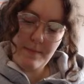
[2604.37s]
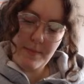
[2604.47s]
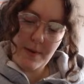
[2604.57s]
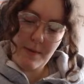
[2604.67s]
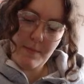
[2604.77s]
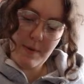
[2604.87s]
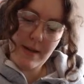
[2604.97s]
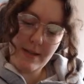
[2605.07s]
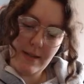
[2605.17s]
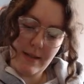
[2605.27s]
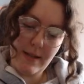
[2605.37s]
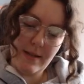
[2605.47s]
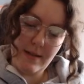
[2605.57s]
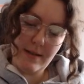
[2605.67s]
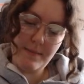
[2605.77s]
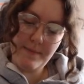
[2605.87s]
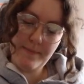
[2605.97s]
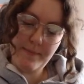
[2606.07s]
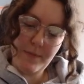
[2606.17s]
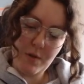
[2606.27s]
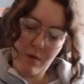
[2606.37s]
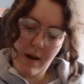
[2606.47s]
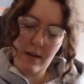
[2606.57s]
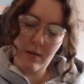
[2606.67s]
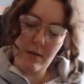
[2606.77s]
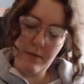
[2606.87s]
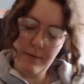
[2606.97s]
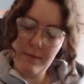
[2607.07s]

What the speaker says: But basically the triangle of